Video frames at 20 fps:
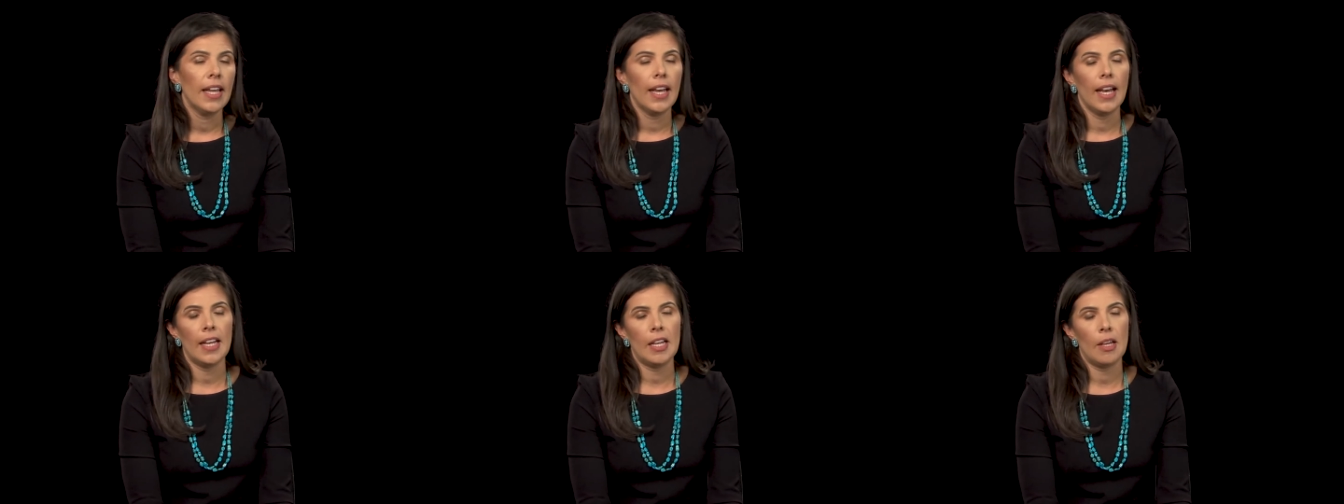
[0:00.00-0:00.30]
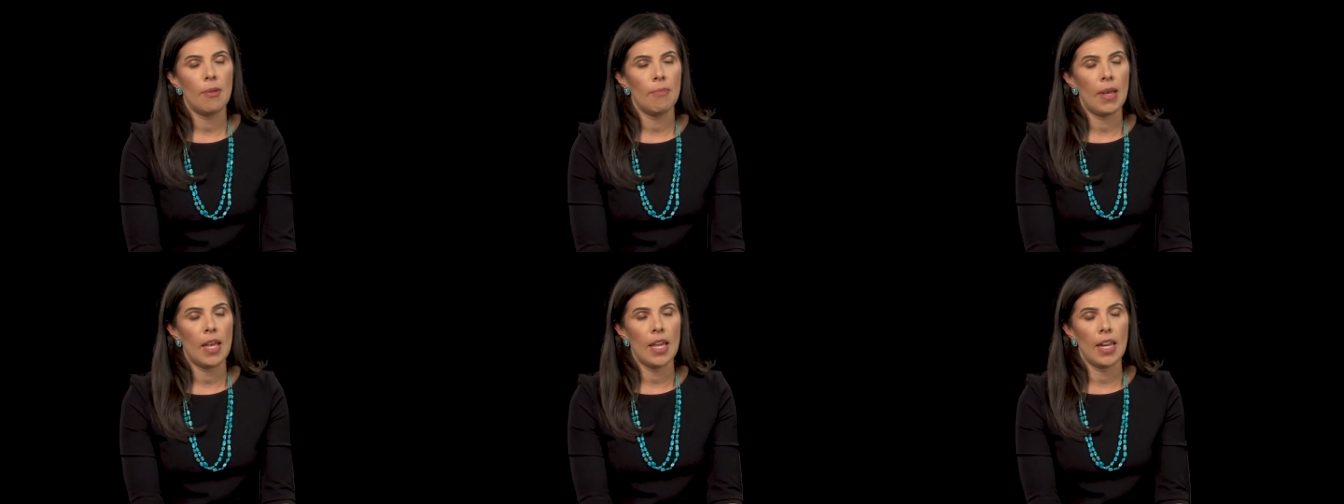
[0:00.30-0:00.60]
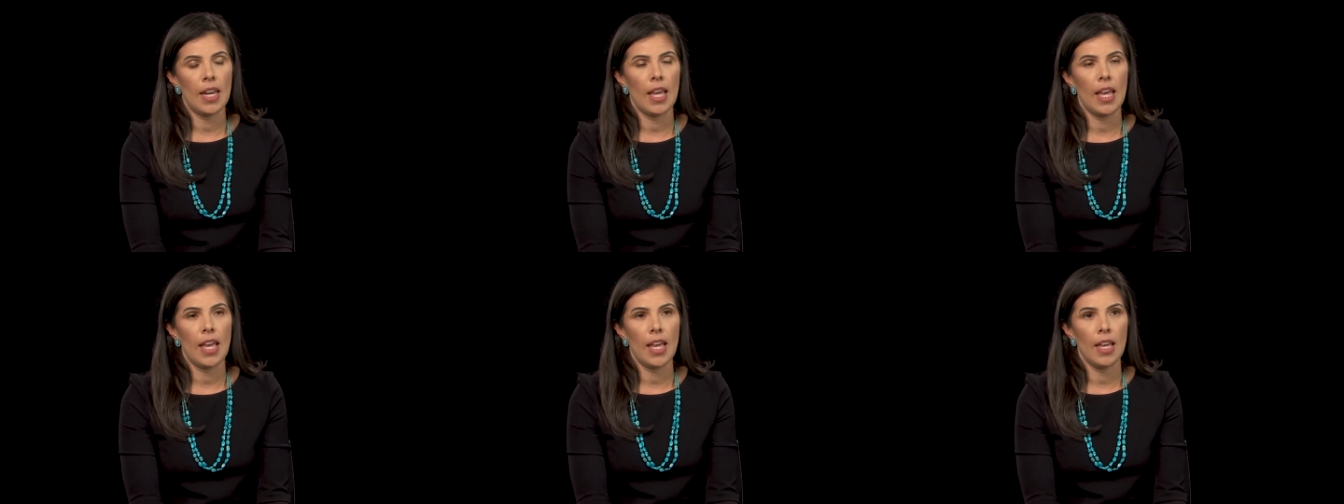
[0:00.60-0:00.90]
um,
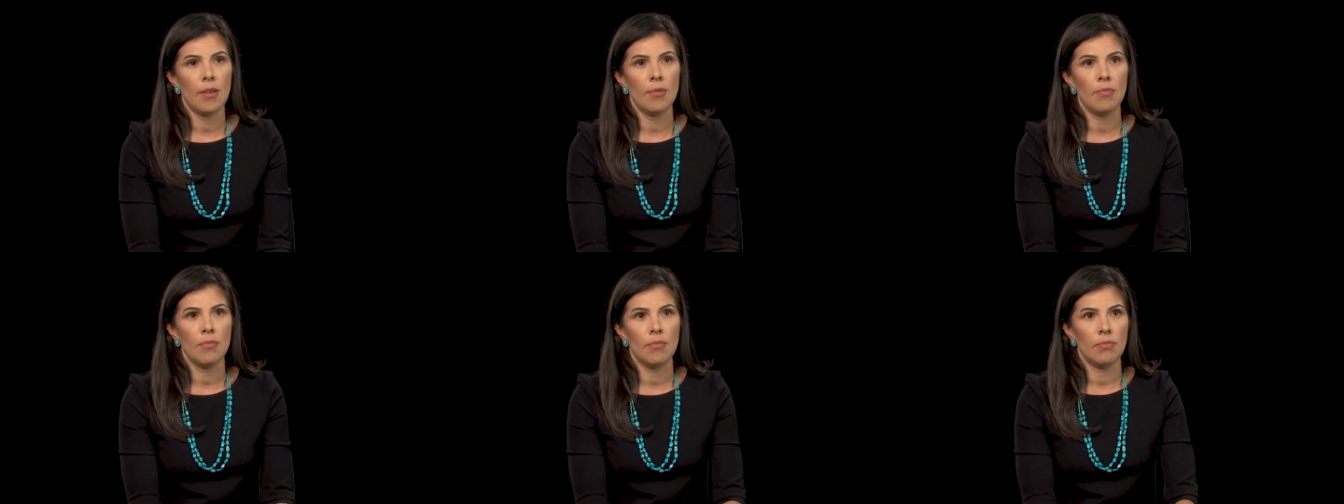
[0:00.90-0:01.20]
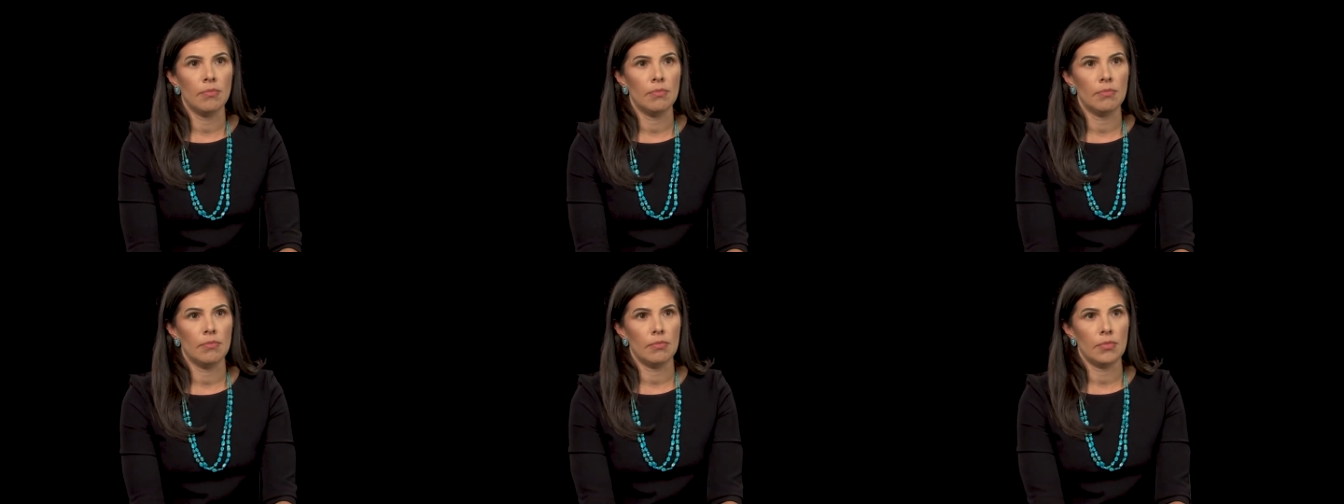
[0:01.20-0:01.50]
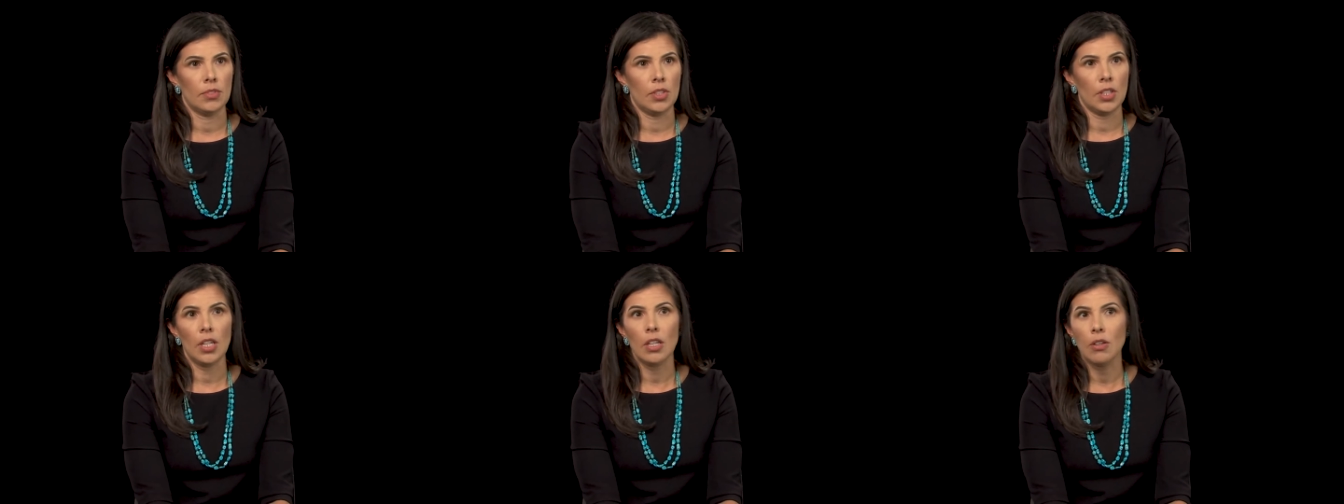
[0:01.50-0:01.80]
and am
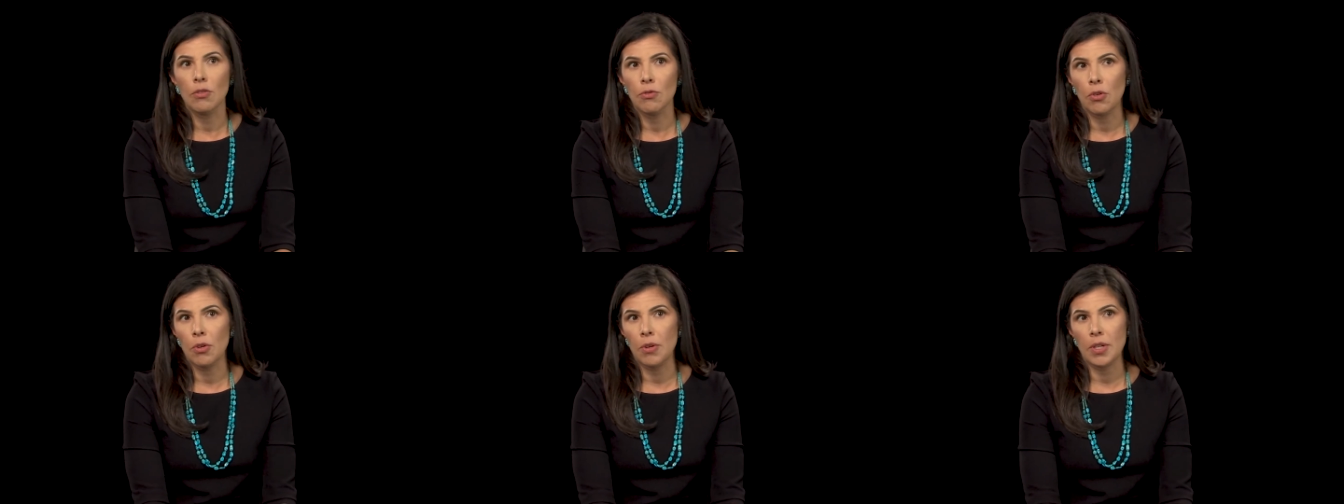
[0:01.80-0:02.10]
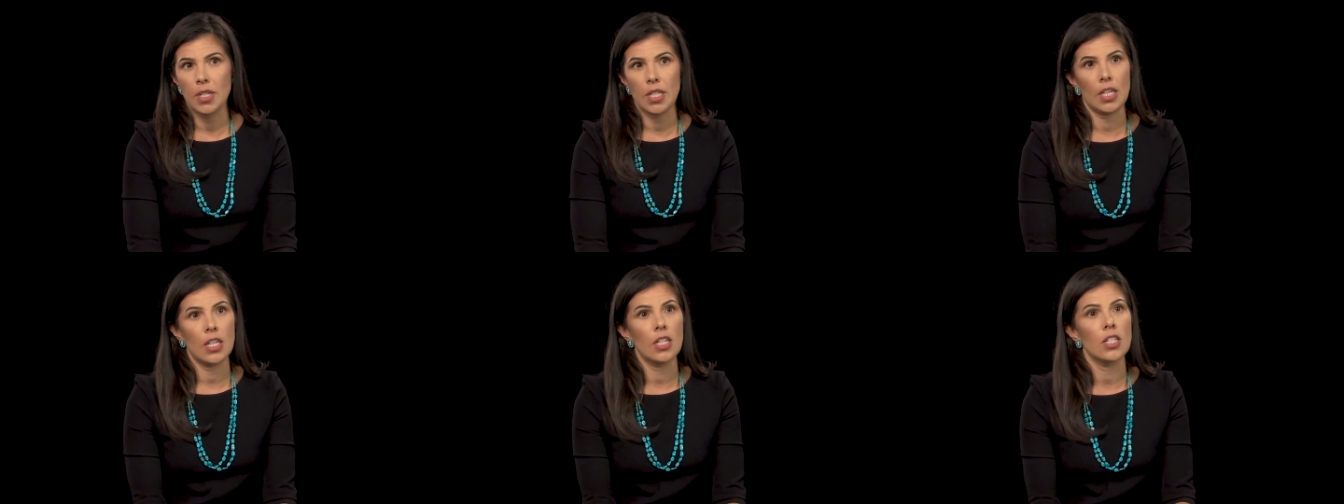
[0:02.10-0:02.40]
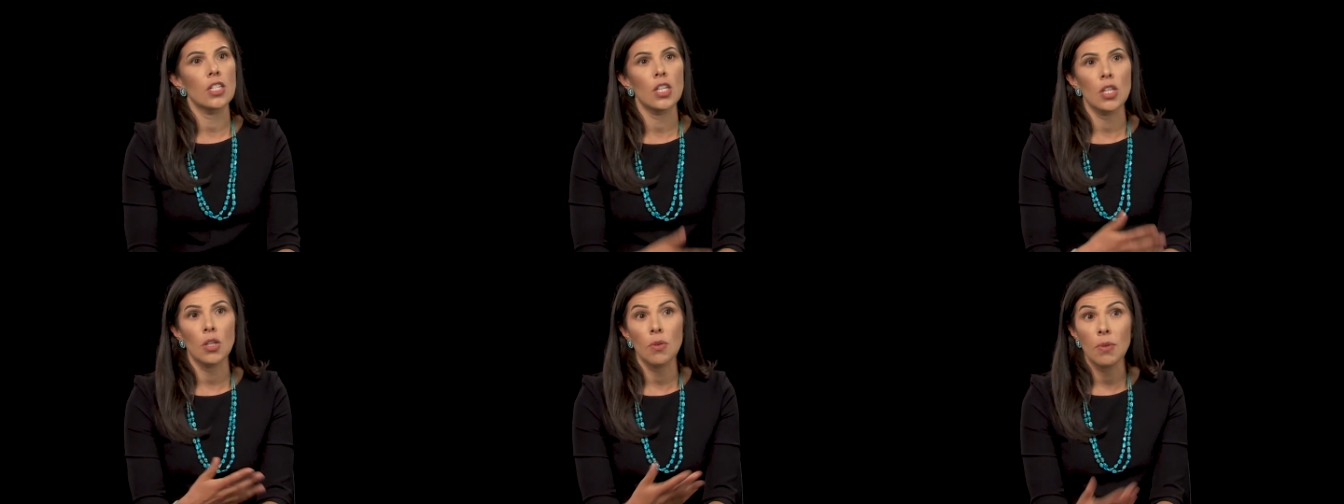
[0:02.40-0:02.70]
looking forward to
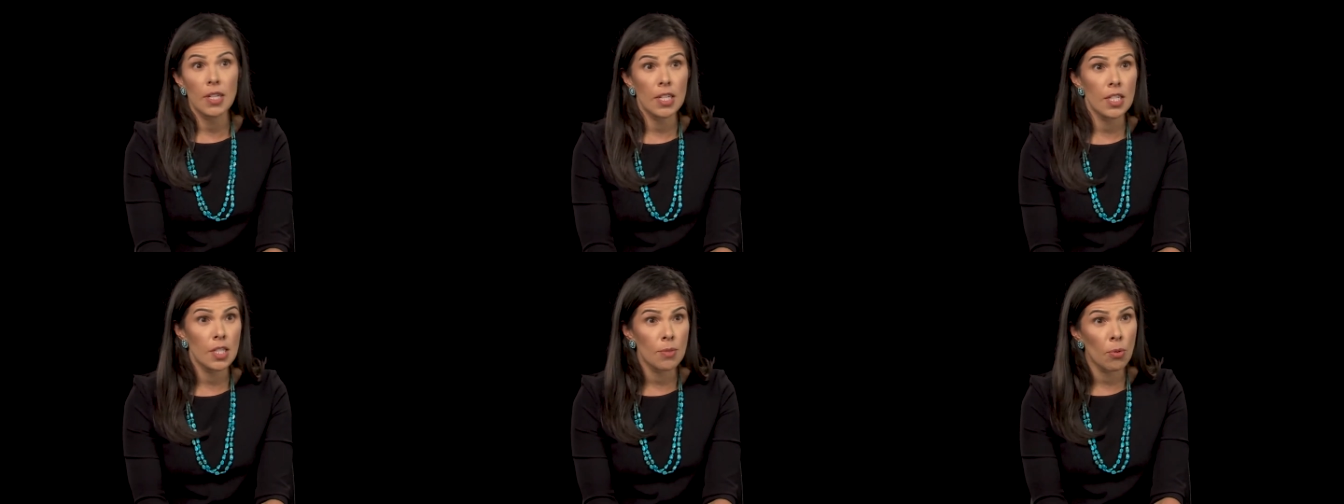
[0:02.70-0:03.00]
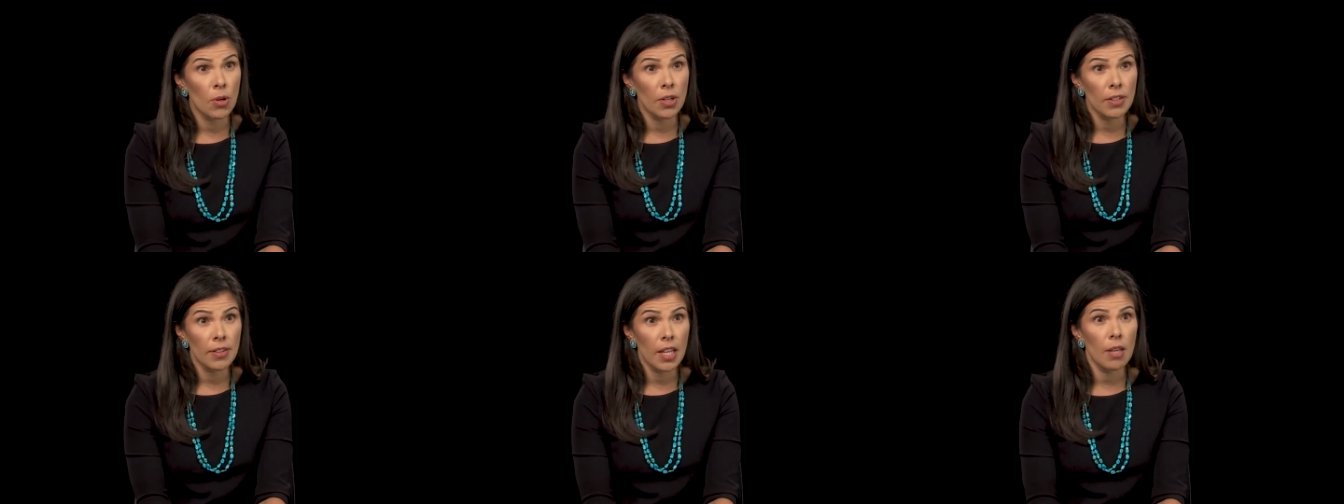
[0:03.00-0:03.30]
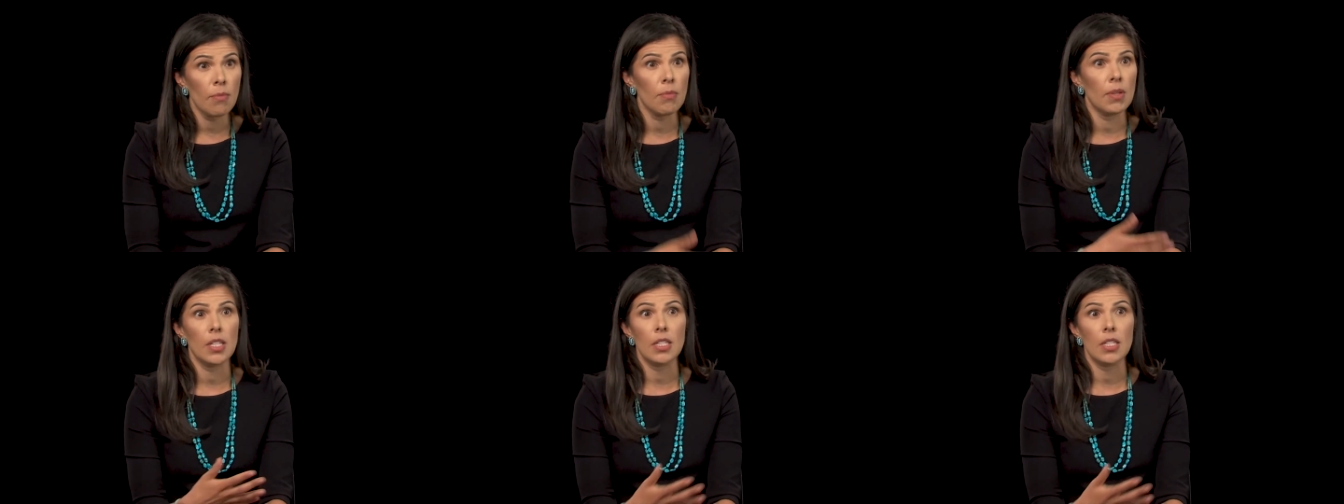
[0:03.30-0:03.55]
continuing to support them